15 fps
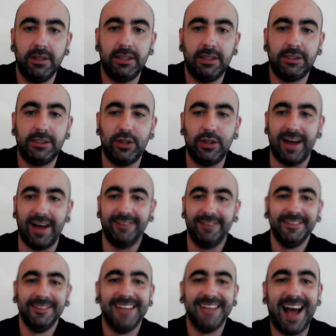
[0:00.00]
Let's do that.
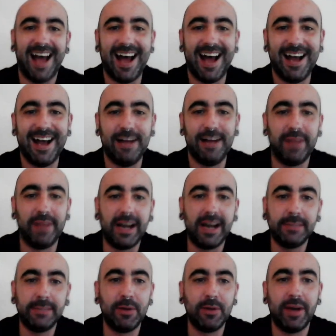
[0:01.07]
It
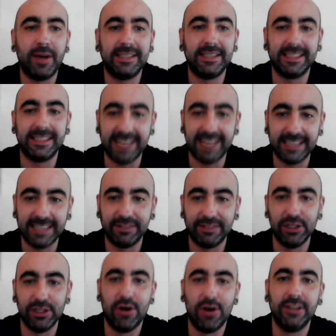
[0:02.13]
has been quite a
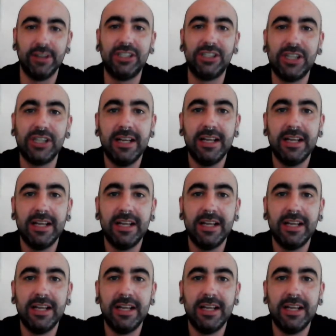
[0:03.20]
successful launch